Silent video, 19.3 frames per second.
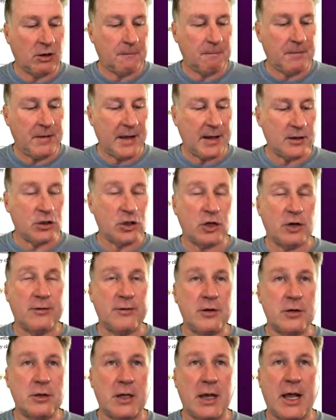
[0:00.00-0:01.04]
that
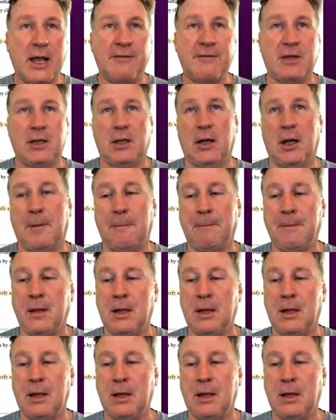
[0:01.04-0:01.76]
servers have set up,